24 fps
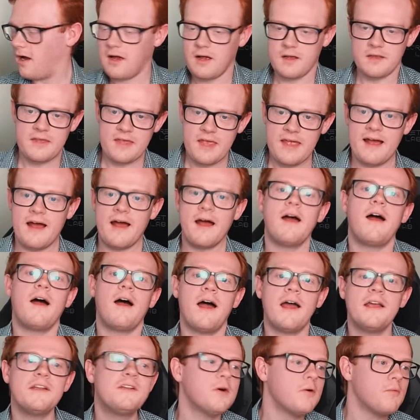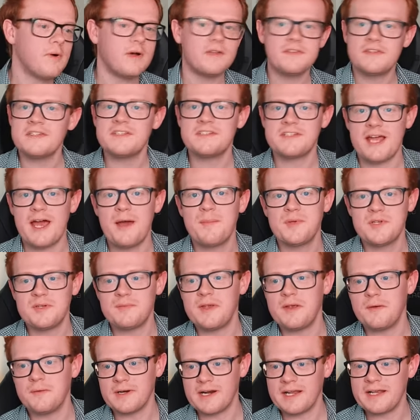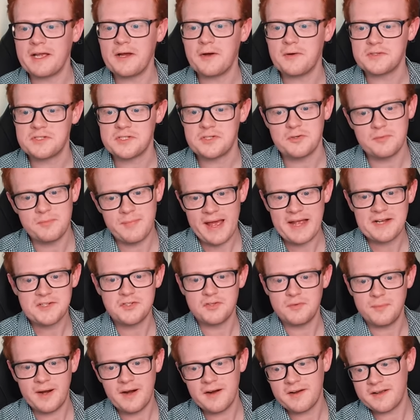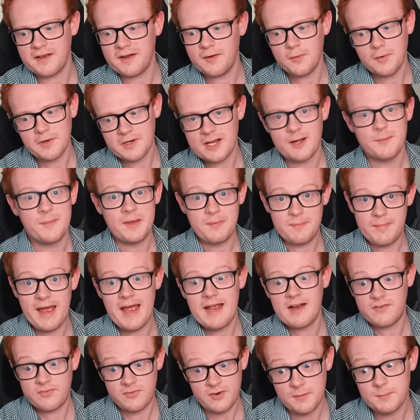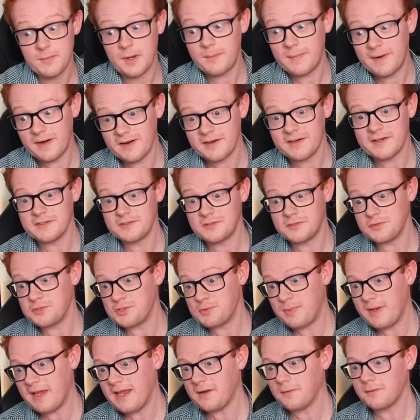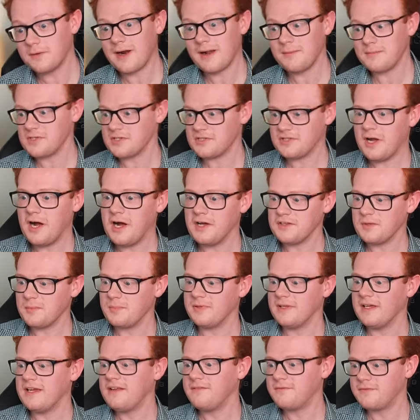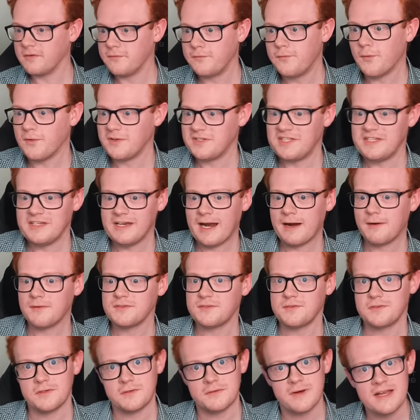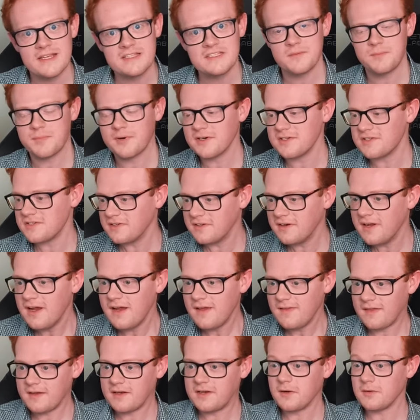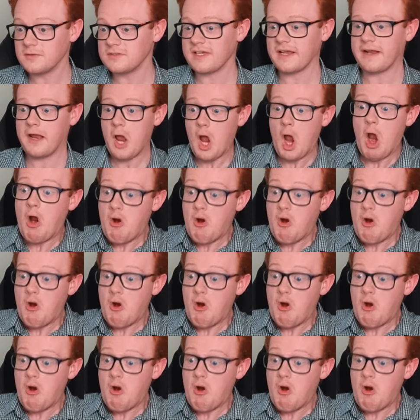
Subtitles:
Yeah, I don't want this to happen to me when I go back to America or coming back from America to Japan, where I'm just on the plane for 14 hours with a crazy person that goes like,